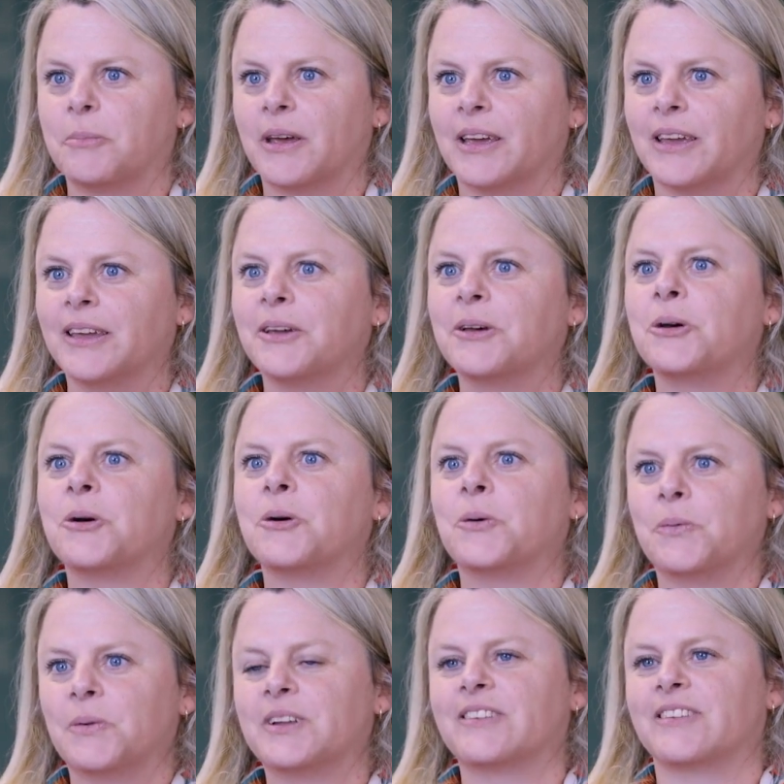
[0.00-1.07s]
to be
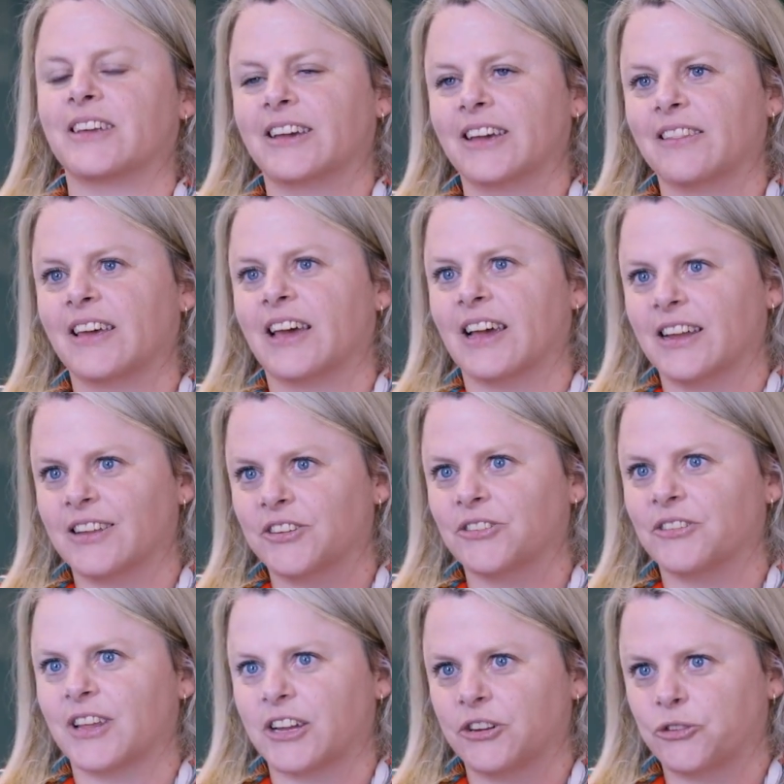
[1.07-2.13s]
once they get their
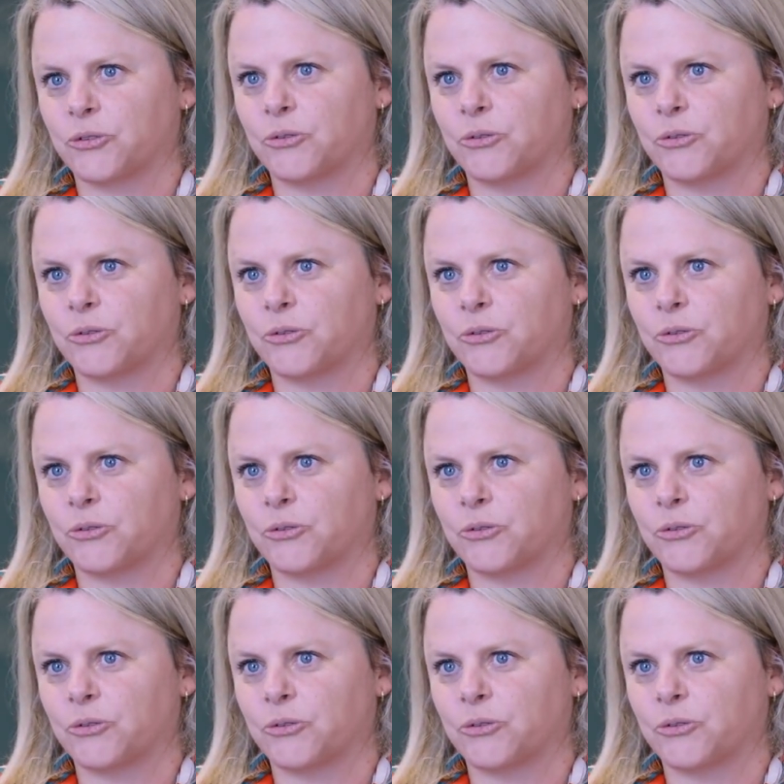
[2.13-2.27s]
hands on that